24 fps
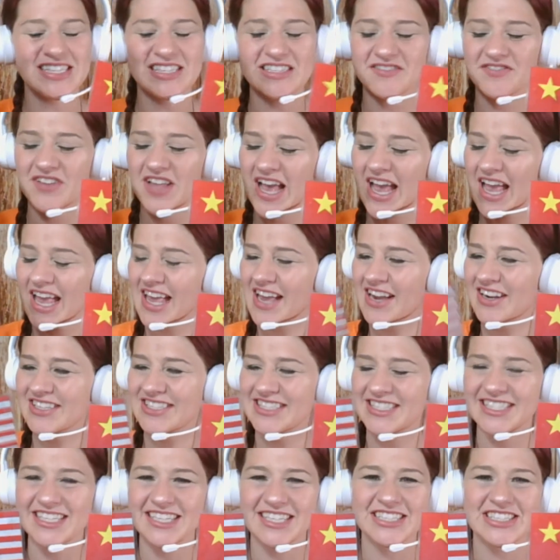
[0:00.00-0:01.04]
flag. Here's
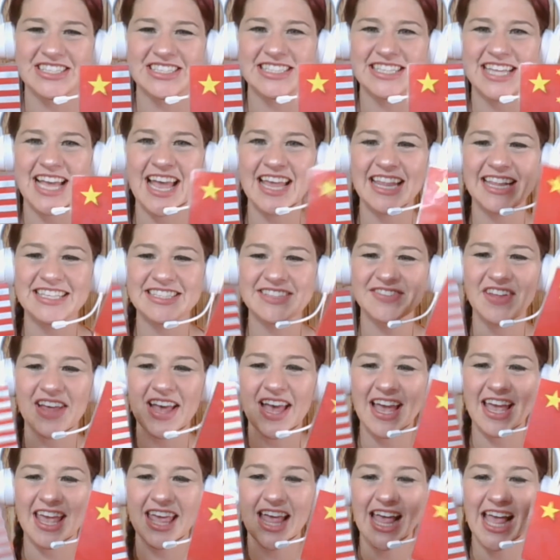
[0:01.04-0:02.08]
teacher Skyla's
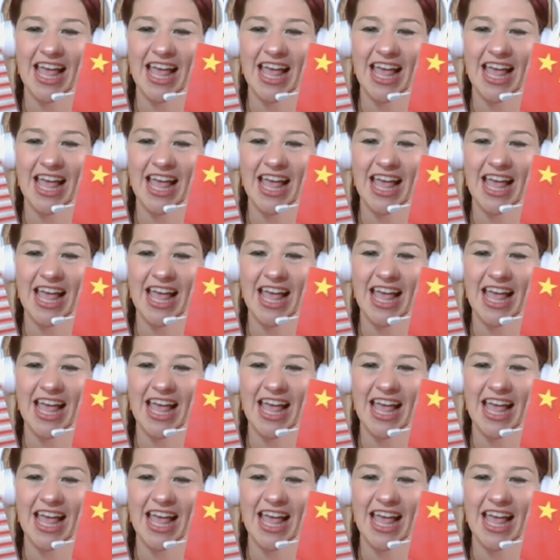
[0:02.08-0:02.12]
flag.